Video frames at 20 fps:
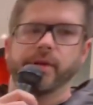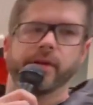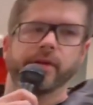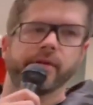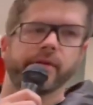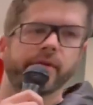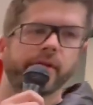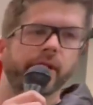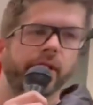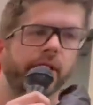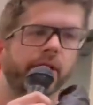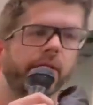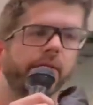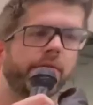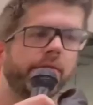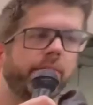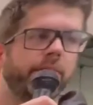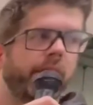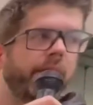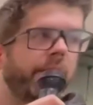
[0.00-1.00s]
as
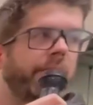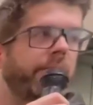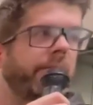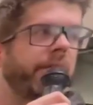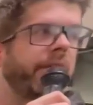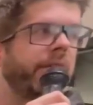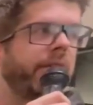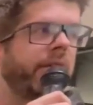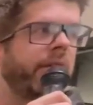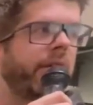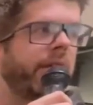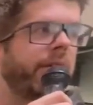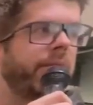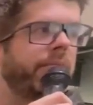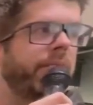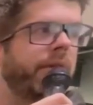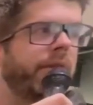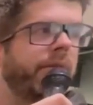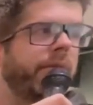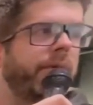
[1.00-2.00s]
uh, Model 3 today,
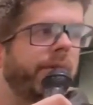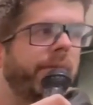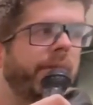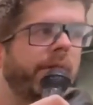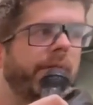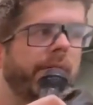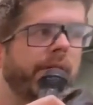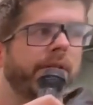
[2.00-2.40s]
Model 3 Model